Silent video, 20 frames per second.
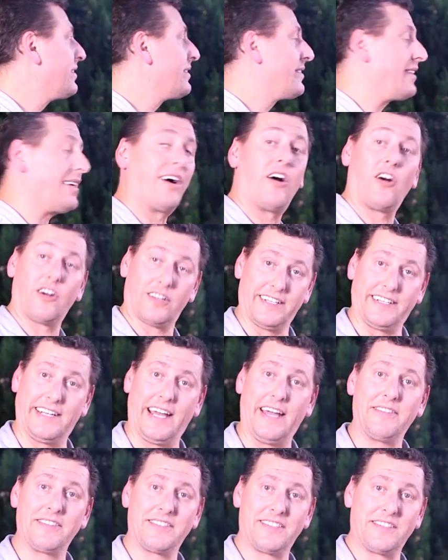see a Harley
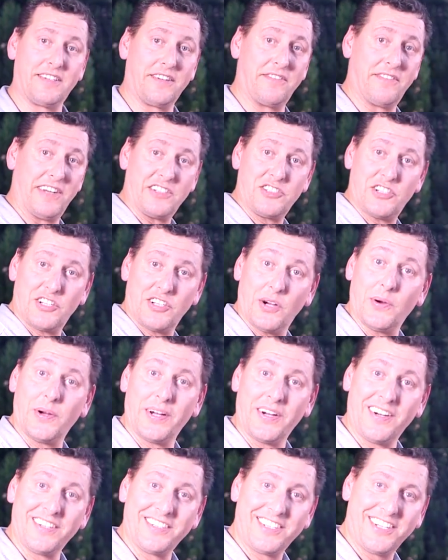Davidson convention
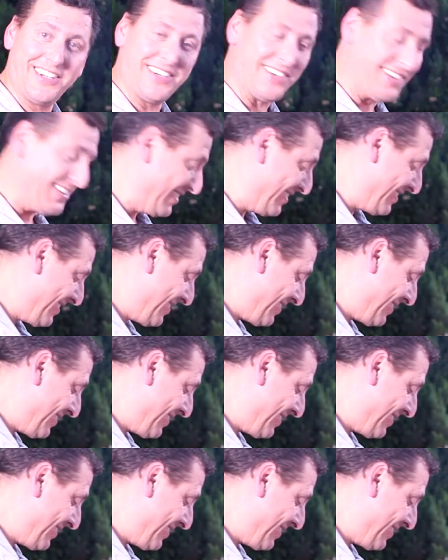going on too.